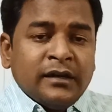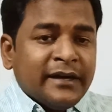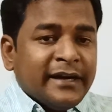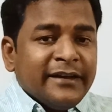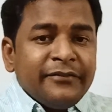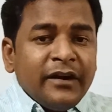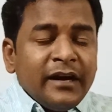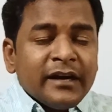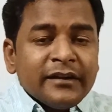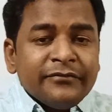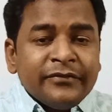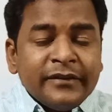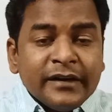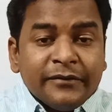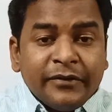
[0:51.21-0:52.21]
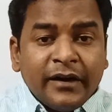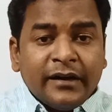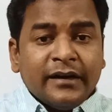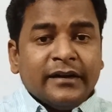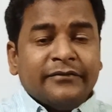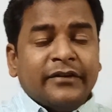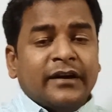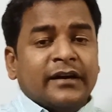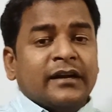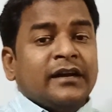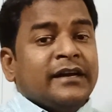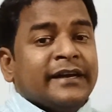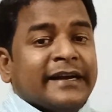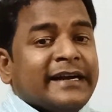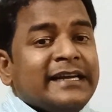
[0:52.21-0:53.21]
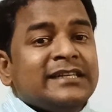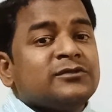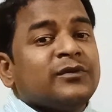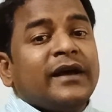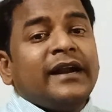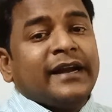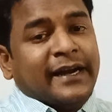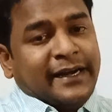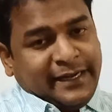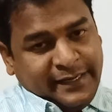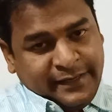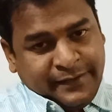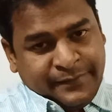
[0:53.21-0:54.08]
different readings we are getting.